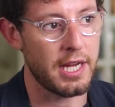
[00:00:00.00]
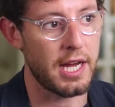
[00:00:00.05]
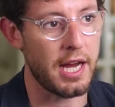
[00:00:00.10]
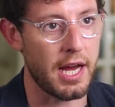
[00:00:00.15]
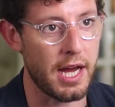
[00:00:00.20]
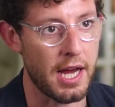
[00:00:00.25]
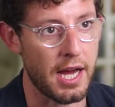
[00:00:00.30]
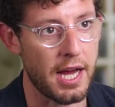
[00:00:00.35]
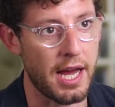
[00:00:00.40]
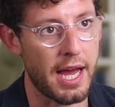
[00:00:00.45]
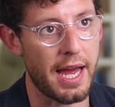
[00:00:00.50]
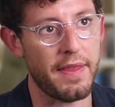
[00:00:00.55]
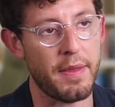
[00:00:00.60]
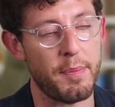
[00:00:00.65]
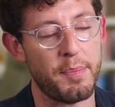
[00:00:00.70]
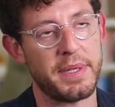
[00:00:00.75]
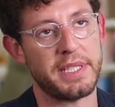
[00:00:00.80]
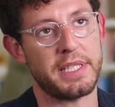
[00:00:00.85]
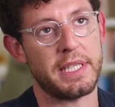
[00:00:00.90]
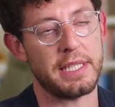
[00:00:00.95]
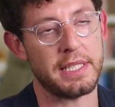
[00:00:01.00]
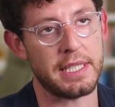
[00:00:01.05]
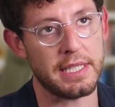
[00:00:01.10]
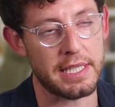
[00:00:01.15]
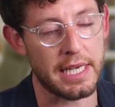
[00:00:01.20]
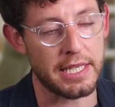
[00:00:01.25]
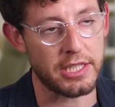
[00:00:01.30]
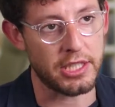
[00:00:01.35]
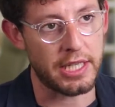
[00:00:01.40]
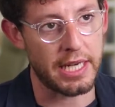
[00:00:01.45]
And the business
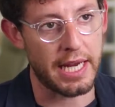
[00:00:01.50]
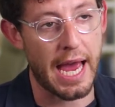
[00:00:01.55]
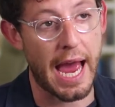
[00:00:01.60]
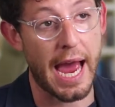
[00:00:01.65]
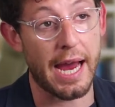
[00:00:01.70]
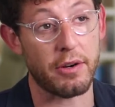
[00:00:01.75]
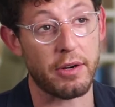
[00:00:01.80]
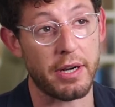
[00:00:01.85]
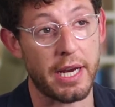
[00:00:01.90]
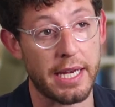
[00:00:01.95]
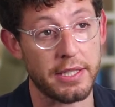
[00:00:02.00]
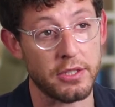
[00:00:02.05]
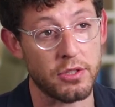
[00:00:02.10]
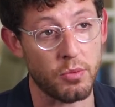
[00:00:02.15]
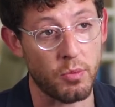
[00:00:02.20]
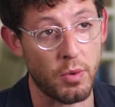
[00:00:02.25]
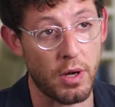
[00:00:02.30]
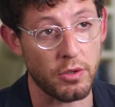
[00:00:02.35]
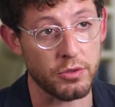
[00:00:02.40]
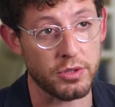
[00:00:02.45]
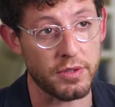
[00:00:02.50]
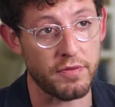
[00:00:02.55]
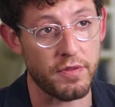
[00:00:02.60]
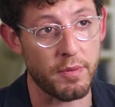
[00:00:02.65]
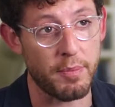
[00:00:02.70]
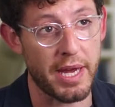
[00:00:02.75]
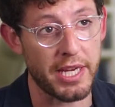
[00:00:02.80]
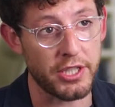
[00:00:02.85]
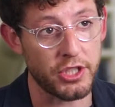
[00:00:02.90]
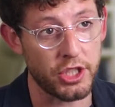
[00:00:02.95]
essentially aggregates the world's
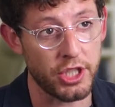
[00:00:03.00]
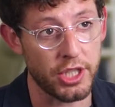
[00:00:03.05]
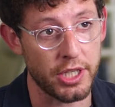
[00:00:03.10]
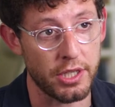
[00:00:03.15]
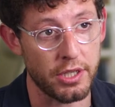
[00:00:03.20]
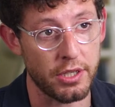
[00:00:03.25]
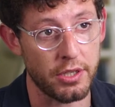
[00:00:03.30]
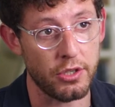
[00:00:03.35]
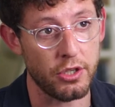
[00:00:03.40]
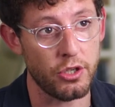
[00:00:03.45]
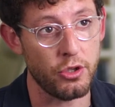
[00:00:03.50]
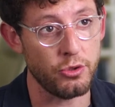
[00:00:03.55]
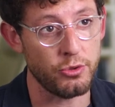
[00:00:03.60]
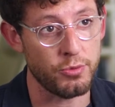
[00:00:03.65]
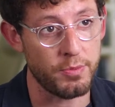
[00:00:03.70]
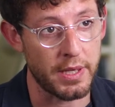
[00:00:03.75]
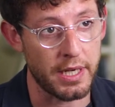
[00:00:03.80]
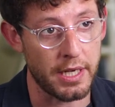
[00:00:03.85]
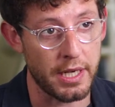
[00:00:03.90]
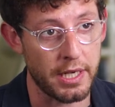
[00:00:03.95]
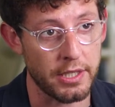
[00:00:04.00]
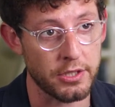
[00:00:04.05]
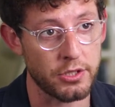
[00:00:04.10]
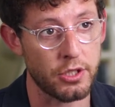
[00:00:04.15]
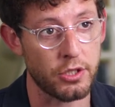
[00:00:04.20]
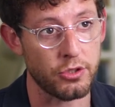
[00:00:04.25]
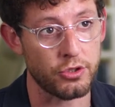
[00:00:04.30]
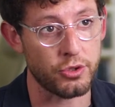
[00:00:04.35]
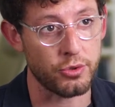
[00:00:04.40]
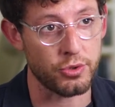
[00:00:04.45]
information, news media,
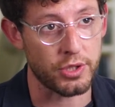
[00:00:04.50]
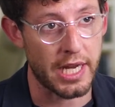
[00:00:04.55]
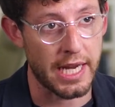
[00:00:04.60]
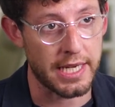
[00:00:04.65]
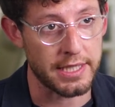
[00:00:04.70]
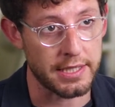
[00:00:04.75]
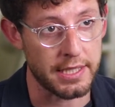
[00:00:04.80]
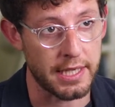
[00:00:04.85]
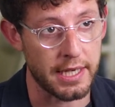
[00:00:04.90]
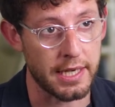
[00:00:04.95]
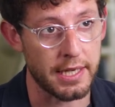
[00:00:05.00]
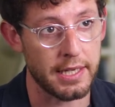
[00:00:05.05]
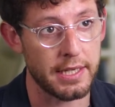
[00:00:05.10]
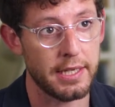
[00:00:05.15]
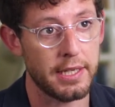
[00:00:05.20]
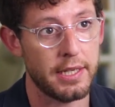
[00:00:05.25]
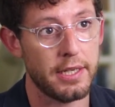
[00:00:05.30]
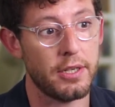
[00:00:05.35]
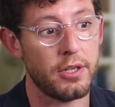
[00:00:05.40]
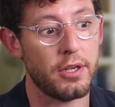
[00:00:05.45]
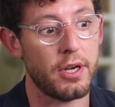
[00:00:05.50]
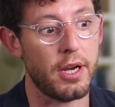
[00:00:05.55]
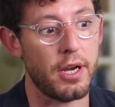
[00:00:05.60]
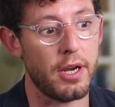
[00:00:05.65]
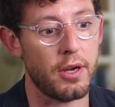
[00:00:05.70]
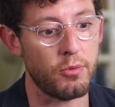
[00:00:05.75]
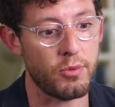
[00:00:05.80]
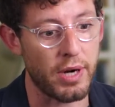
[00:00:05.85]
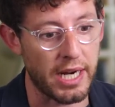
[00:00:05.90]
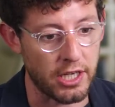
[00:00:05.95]
social data,
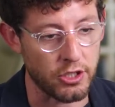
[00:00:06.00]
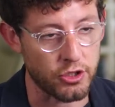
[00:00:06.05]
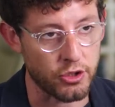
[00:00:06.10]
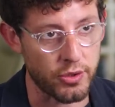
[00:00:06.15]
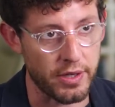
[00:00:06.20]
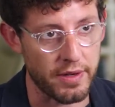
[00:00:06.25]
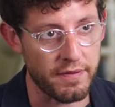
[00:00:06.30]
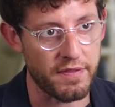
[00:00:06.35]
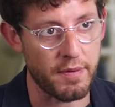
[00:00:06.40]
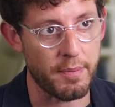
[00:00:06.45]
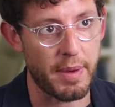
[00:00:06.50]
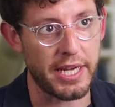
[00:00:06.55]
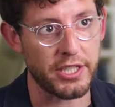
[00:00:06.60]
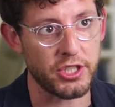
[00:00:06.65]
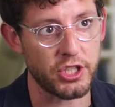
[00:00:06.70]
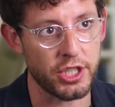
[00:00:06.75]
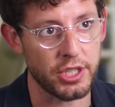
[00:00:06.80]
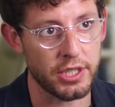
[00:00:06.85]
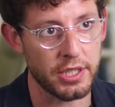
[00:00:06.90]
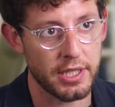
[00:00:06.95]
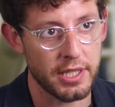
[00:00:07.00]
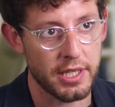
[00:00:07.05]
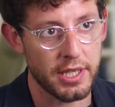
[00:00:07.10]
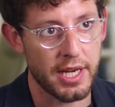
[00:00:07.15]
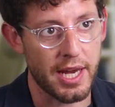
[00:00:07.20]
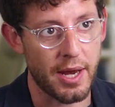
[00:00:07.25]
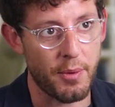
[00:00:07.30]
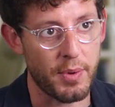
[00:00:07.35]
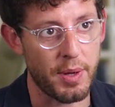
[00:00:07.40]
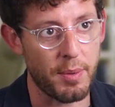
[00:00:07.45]
regulatory information,
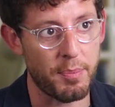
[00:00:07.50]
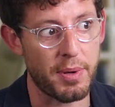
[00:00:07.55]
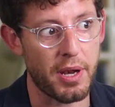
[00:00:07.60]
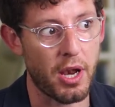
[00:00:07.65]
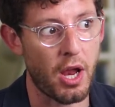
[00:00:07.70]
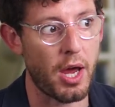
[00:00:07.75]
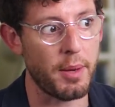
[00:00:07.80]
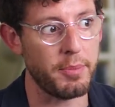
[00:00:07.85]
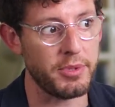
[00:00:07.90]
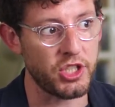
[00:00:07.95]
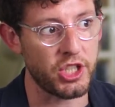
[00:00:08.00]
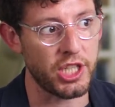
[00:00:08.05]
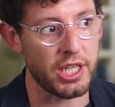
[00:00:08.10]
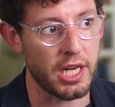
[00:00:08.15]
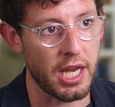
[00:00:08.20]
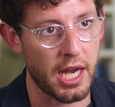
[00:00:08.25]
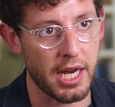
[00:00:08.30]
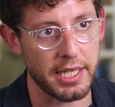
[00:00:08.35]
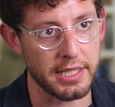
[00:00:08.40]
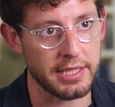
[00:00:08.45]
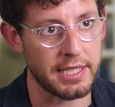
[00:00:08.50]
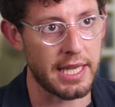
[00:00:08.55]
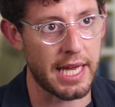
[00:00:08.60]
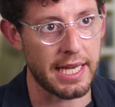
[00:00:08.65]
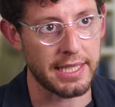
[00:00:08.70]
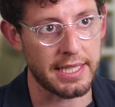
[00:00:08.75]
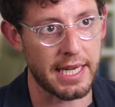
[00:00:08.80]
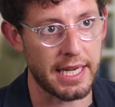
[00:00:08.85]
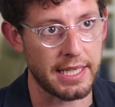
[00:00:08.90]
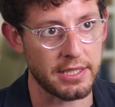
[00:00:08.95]
and we apply machine learning to
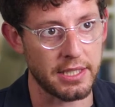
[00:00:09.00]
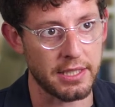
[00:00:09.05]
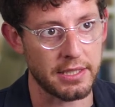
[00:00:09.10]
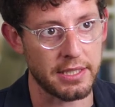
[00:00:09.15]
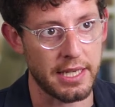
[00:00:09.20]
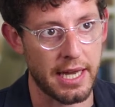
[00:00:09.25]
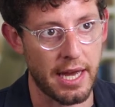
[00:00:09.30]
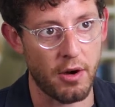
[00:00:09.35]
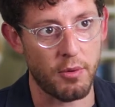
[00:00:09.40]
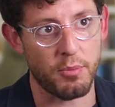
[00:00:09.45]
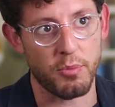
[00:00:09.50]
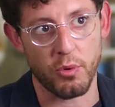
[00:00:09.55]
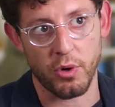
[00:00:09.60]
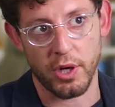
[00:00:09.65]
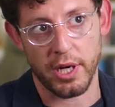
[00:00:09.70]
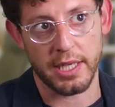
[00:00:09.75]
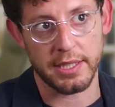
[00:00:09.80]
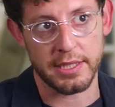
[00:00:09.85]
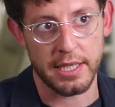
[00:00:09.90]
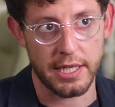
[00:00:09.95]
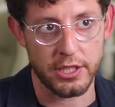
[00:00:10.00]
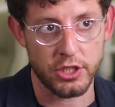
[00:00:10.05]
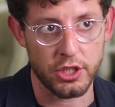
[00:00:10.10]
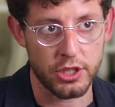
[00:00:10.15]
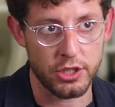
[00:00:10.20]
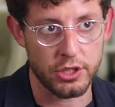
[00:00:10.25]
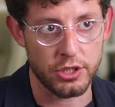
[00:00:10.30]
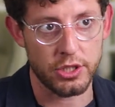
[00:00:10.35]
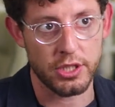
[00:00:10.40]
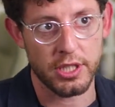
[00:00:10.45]
that data to help
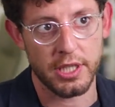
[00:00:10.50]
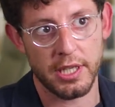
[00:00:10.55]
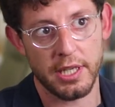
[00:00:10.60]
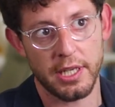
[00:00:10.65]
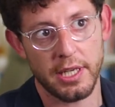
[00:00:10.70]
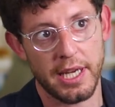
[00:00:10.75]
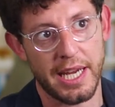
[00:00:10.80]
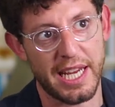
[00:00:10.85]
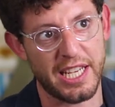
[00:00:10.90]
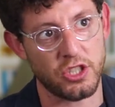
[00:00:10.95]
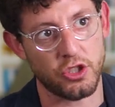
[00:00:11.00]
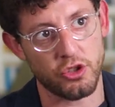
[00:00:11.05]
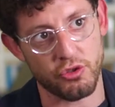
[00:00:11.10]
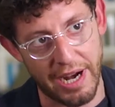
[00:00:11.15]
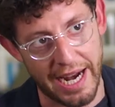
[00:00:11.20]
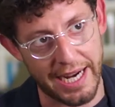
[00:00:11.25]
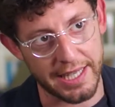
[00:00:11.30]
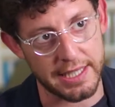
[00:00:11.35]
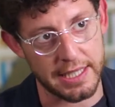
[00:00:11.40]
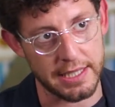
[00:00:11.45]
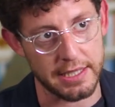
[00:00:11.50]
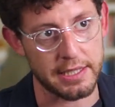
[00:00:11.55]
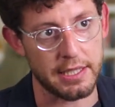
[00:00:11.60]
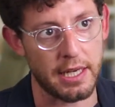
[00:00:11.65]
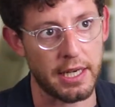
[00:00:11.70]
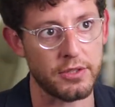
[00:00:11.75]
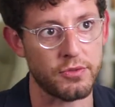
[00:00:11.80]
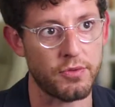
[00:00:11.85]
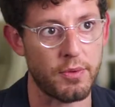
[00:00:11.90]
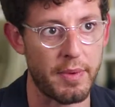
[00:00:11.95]
organizations extract
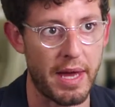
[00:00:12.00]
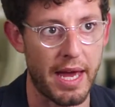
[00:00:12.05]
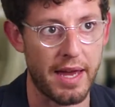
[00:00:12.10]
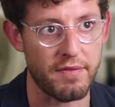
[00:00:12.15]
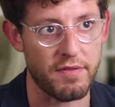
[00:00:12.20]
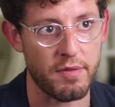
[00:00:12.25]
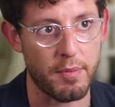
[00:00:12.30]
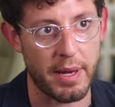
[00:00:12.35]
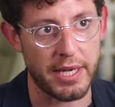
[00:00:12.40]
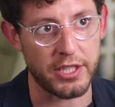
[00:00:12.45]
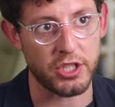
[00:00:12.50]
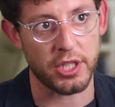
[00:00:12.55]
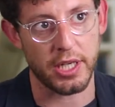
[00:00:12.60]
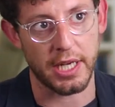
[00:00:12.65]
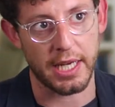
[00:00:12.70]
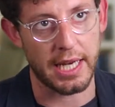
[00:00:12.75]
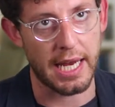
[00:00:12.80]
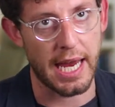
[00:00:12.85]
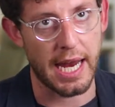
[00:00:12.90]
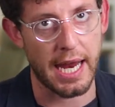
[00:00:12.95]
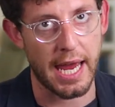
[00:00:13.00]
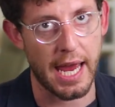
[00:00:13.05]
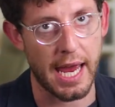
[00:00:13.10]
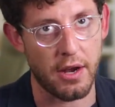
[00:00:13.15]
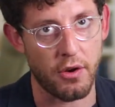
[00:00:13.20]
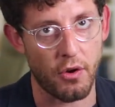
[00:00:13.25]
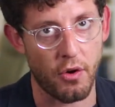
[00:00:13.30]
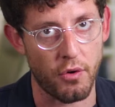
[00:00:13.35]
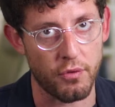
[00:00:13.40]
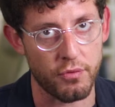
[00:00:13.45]
insights from that information and get
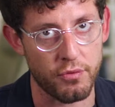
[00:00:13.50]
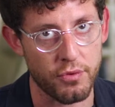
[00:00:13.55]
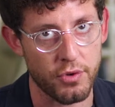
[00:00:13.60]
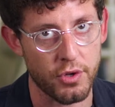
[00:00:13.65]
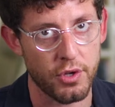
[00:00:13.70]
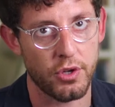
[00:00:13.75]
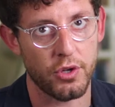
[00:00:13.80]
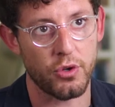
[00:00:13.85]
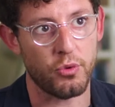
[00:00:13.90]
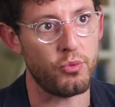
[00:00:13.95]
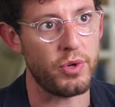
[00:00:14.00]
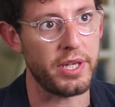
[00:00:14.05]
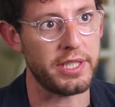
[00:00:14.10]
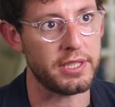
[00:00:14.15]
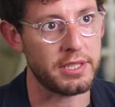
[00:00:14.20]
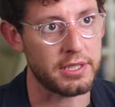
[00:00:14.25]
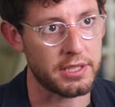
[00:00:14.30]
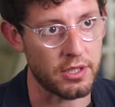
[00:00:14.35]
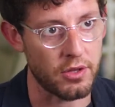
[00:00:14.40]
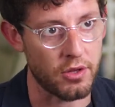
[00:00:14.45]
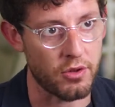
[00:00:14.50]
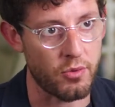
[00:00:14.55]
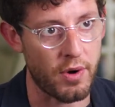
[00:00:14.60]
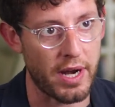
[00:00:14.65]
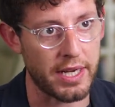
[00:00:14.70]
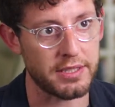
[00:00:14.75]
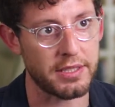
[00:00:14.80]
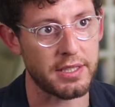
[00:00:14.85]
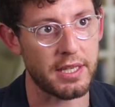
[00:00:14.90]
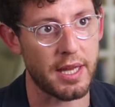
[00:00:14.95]
ahead of risks and
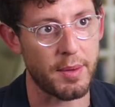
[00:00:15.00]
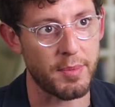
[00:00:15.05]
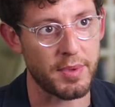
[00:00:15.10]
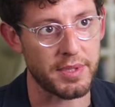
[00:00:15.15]
threats to their